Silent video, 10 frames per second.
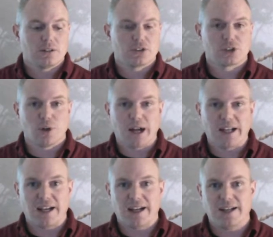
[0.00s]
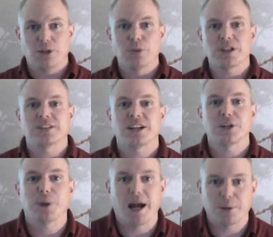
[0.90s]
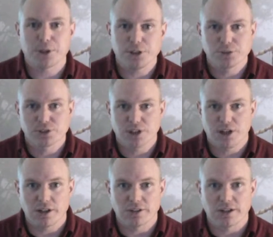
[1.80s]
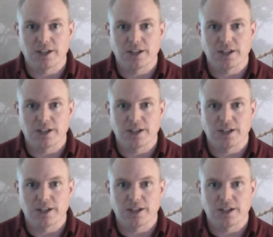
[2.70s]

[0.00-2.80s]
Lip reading: So I don't want to tell you how to use the collar.